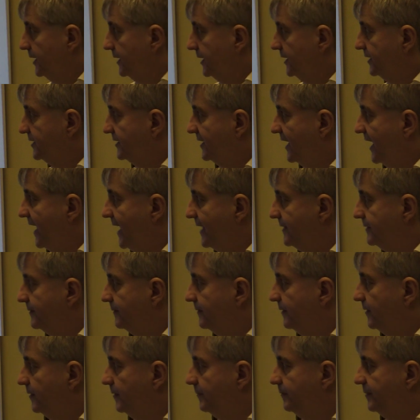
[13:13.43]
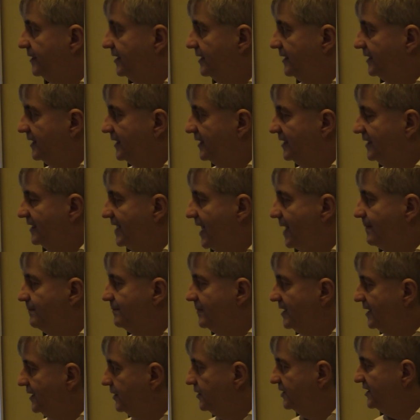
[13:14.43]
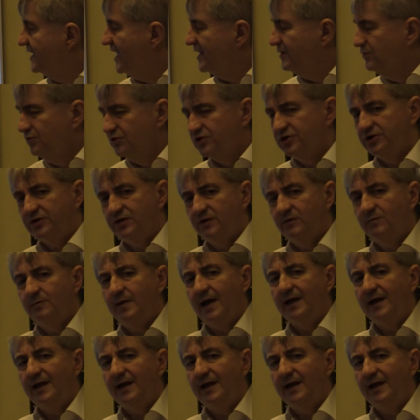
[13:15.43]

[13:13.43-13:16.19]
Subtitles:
It can be a delusion of